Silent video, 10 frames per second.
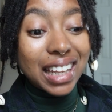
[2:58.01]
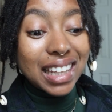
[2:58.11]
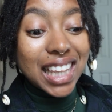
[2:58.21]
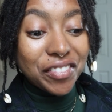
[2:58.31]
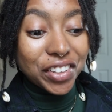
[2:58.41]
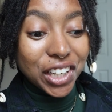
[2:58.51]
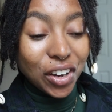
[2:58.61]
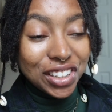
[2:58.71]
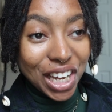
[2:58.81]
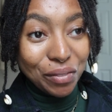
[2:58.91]
link that
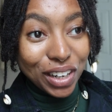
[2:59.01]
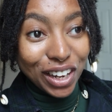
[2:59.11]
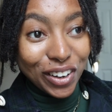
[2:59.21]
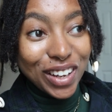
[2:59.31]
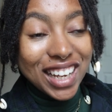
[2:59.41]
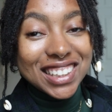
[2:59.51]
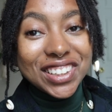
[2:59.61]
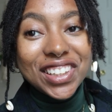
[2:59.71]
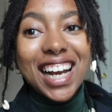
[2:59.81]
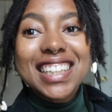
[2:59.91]
video down below
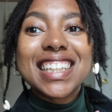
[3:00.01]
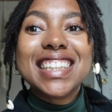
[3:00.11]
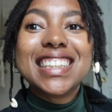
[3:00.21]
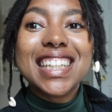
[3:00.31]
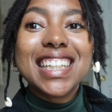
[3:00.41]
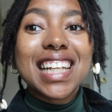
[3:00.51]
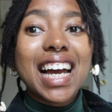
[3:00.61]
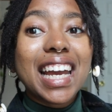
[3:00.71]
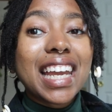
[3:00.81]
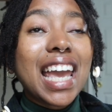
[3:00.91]
so you guys can see
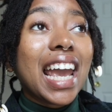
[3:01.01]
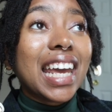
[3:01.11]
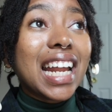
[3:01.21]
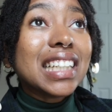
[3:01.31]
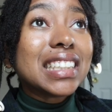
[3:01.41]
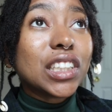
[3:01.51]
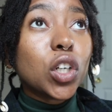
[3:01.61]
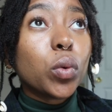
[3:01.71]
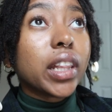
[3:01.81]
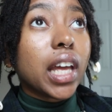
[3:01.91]
like, and I
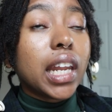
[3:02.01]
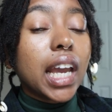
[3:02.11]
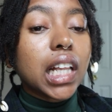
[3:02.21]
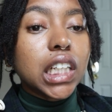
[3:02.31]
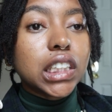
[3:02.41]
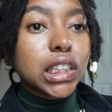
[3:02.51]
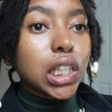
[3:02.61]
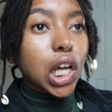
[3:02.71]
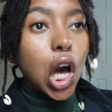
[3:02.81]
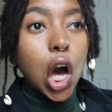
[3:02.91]
still wear that necklace
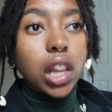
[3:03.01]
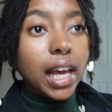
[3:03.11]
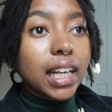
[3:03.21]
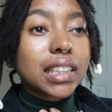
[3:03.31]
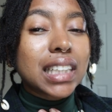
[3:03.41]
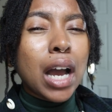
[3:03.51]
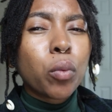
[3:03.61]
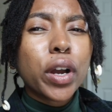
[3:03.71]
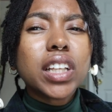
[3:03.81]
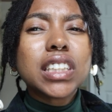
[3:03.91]
all, like it's, I
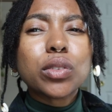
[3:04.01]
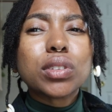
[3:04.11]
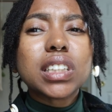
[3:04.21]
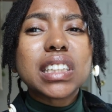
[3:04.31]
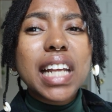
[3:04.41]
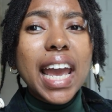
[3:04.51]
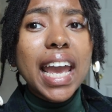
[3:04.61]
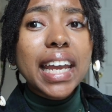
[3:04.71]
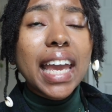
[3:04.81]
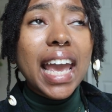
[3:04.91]
wear this little
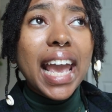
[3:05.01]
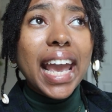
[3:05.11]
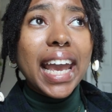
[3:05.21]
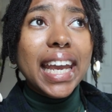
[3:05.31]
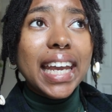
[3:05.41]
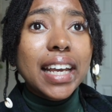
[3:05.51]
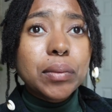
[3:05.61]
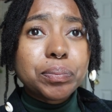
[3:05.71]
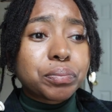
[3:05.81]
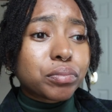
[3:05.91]
stack
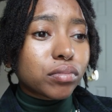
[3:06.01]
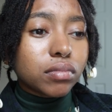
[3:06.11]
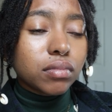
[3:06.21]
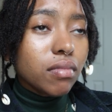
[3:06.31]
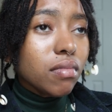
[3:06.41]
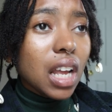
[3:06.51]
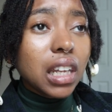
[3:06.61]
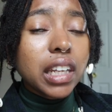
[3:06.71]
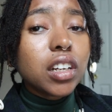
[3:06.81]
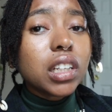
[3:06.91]
and
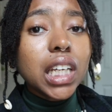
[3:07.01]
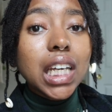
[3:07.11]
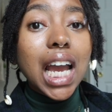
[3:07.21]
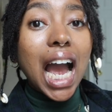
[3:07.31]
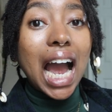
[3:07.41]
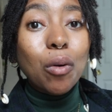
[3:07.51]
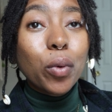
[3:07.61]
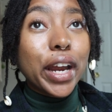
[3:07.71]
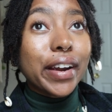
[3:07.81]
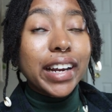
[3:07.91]
literally i
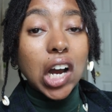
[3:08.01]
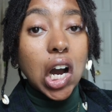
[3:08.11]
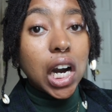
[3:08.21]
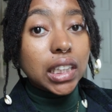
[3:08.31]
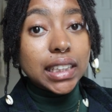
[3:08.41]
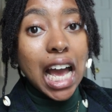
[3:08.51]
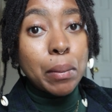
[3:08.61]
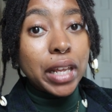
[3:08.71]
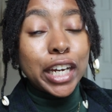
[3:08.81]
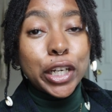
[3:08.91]
wear it all the
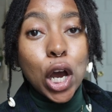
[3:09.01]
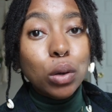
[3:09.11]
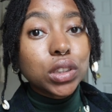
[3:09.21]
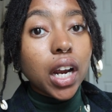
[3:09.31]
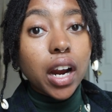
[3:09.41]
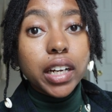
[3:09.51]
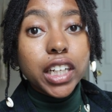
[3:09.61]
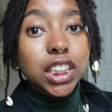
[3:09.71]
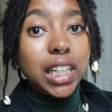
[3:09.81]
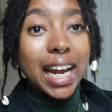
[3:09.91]
time they don't
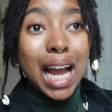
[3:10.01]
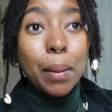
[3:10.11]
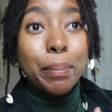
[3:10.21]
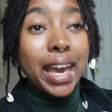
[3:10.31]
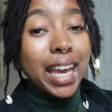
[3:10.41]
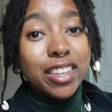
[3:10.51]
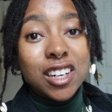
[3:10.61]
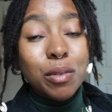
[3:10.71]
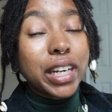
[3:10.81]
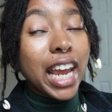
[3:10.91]
tarnish like i bathe in
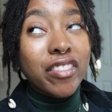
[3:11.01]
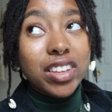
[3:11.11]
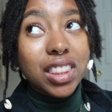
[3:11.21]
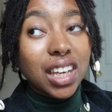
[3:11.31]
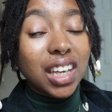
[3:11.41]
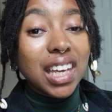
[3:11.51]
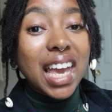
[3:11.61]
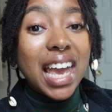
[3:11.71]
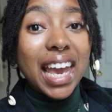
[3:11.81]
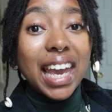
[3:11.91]
them and everything
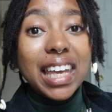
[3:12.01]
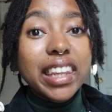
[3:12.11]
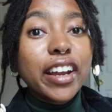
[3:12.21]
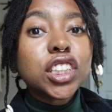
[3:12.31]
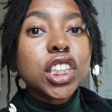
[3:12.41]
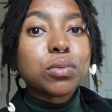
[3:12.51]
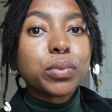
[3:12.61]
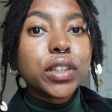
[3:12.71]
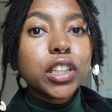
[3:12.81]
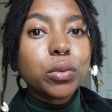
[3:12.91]
and they're just
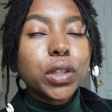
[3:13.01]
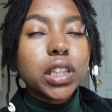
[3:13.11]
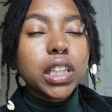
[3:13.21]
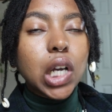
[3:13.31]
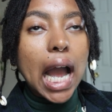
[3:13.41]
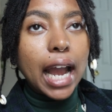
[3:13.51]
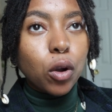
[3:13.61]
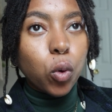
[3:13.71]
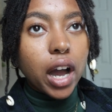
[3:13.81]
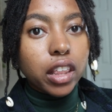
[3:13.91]
really really high
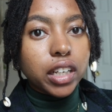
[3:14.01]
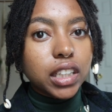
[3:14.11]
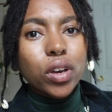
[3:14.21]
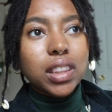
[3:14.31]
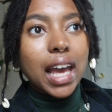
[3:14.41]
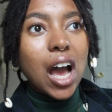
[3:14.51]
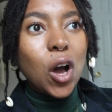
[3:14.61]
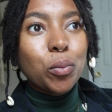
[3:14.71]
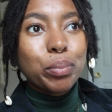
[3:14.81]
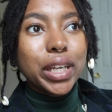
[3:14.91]
quality
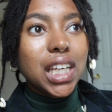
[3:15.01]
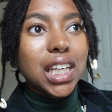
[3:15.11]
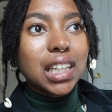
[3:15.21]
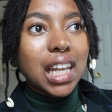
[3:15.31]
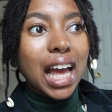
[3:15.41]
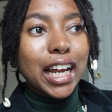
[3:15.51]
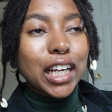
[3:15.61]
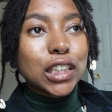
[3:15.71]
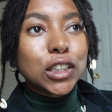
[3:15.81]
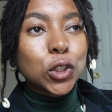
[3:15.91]
without being
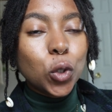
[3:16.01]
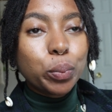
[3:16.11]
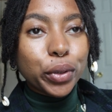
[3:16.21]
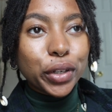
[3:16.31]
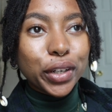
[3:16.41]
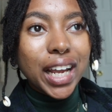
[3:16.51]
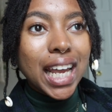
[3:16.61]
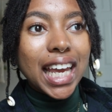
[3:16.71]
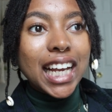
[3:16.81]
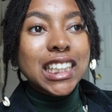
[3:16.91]
like super
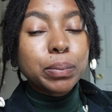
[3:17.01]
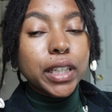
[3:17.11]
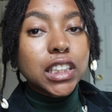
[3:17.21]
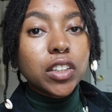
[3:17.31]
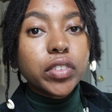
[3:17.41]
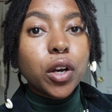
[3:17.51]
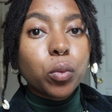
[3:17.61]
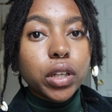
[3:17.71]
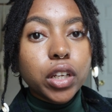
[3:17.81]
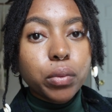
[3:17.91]
expensive they're
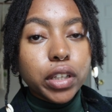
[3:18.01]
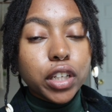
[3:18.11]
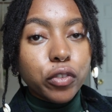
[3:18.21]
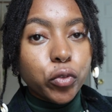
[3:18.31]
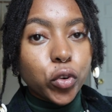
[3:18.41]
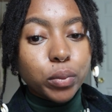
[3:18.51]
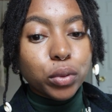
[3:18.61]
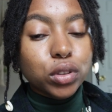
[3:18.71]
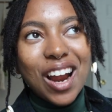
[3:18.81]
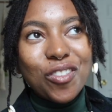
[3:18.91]
really really
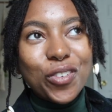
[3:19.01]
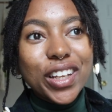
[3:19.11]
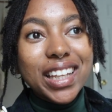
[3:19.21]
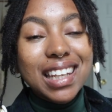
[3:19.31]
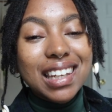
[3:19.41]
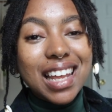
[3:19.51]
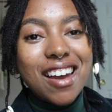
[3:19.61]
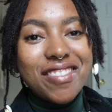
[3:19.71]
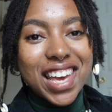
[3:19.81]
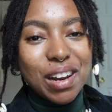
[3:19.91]
affordable so i really
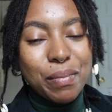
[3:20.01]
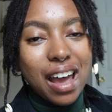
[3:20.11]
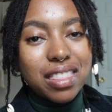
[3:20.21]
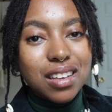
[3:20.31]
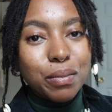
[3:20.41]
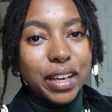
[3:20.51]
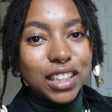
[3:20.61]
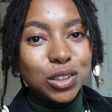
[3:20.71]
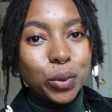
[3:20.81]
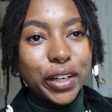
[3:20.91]
love that about them
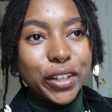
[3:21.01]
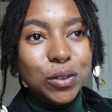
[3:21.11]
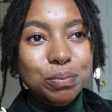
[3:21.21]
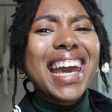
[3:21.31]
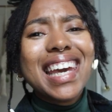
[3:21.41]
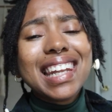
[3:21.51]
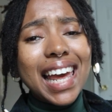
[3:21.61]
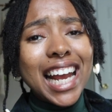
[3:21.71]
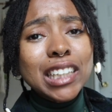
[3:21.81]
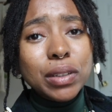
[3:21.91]
as well and
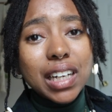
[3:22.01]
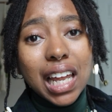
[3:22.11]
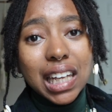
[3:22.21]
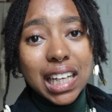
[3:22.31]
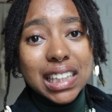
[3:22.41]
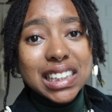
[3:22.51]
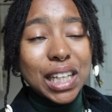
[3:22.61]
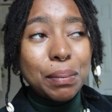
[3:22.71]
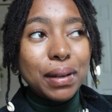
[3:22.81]
last but not least the